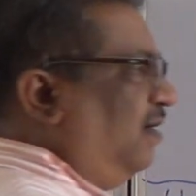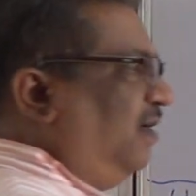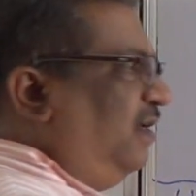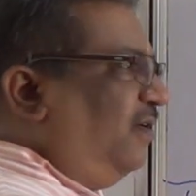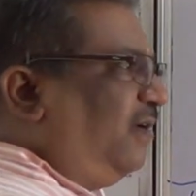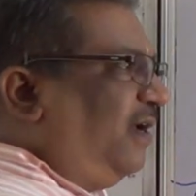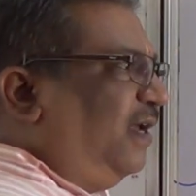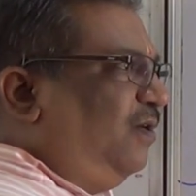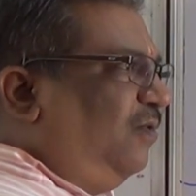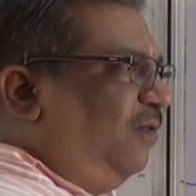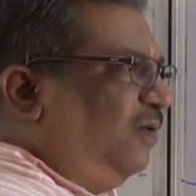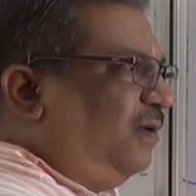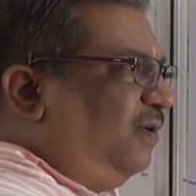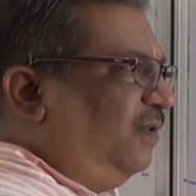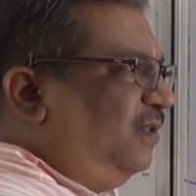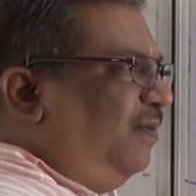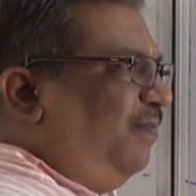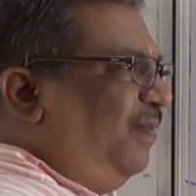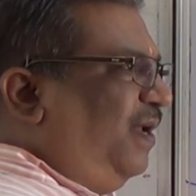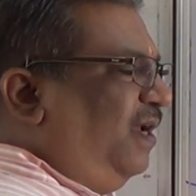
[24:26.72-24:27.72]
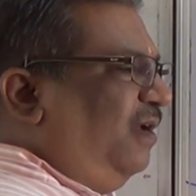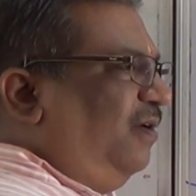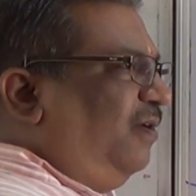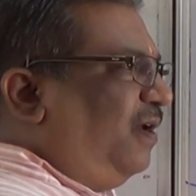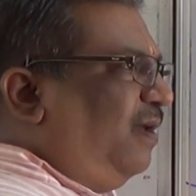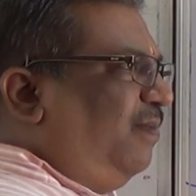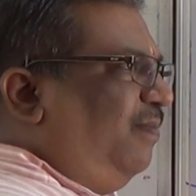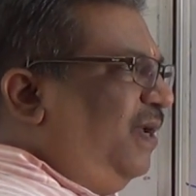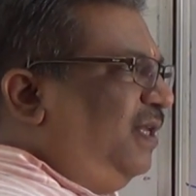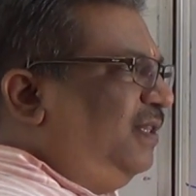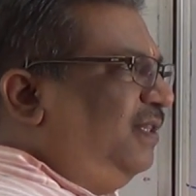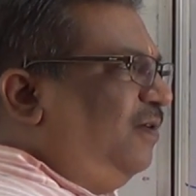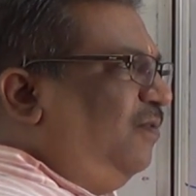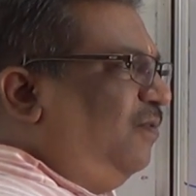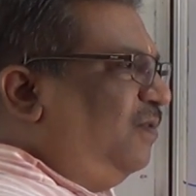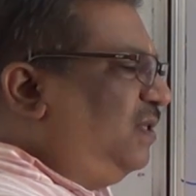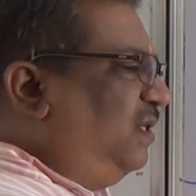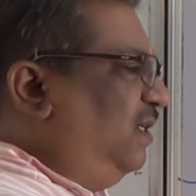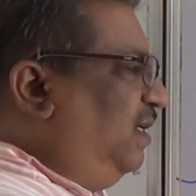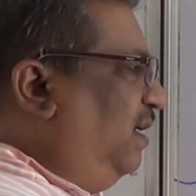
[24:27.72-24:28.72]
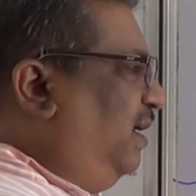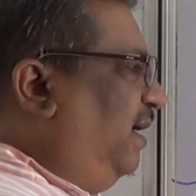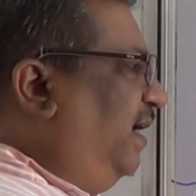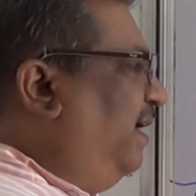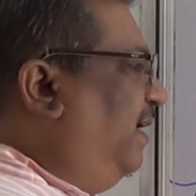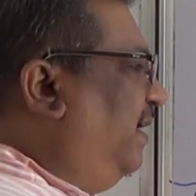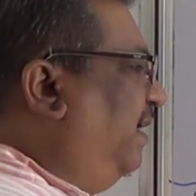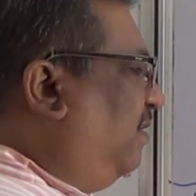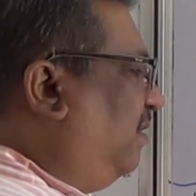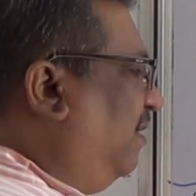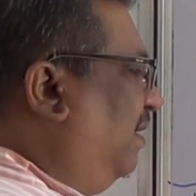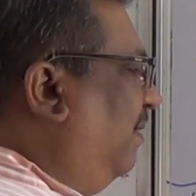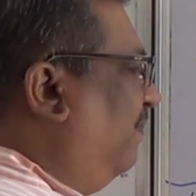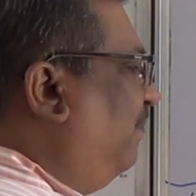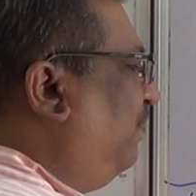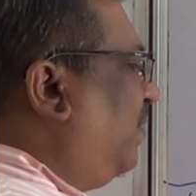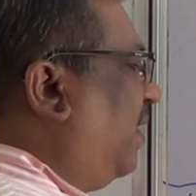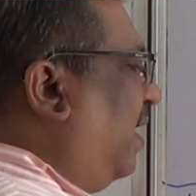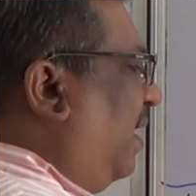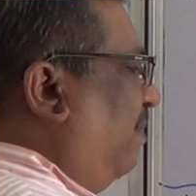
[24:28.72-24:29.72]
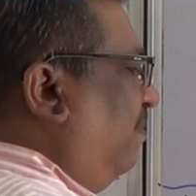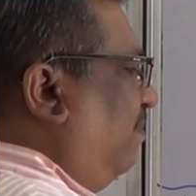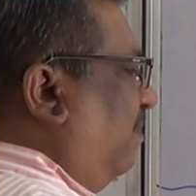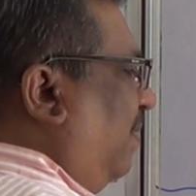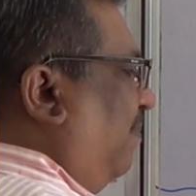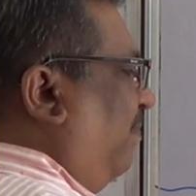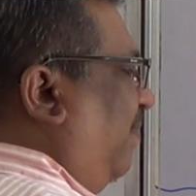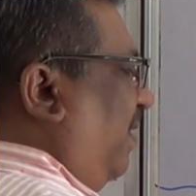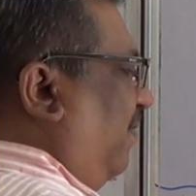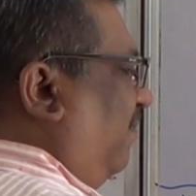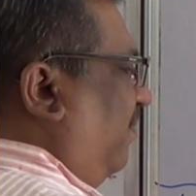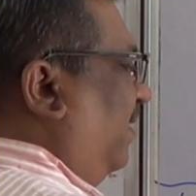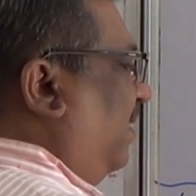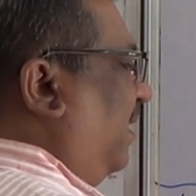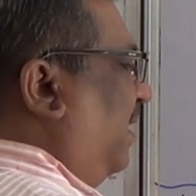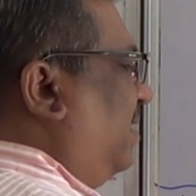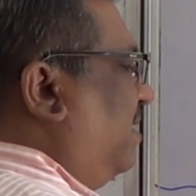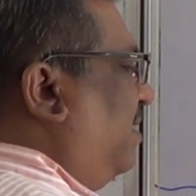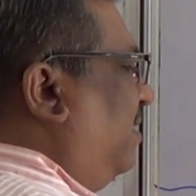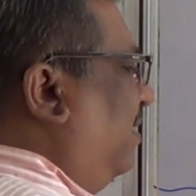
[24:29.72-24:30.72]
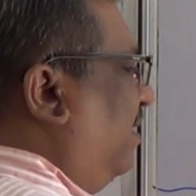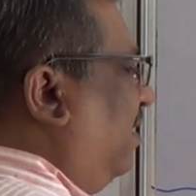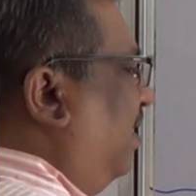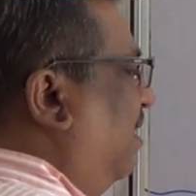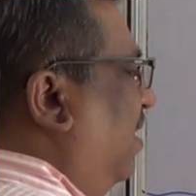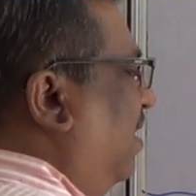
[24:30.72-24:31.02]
you can note on you can make the notes in detail. I am briefly writing here.